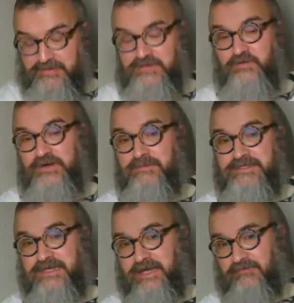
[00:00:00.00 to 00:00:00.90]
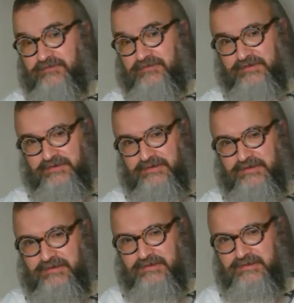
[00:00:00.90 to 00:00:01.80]
And this freedom is a gift,
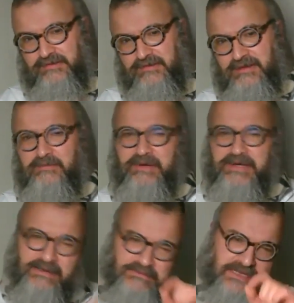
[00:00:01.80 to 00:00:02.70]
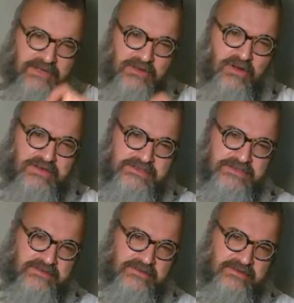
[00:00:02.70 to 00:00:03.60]
but it comes at a
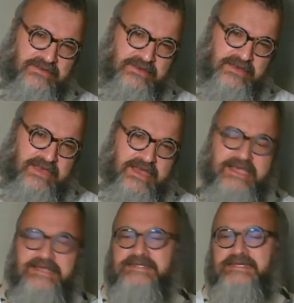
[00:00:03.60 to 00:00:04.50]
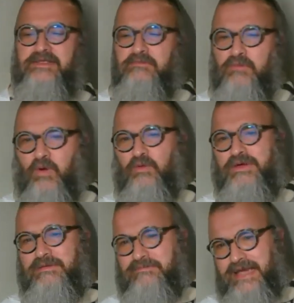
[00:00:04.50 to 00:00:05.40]
cost. You see, the
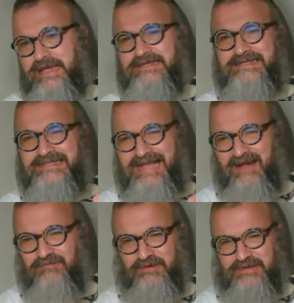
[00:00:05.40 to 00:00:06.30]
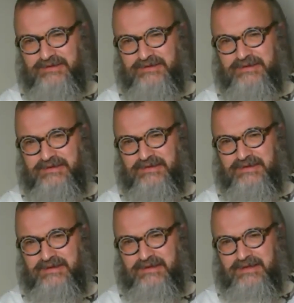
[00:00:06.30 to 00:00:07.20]
more we make sovereign,
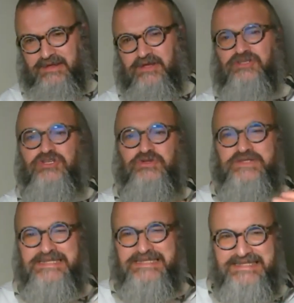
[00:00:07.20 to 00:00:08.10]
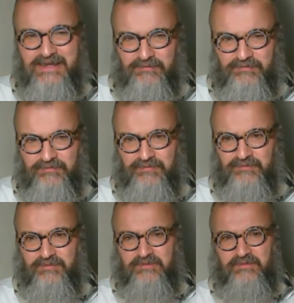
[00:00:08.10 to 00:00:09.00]
choosing self,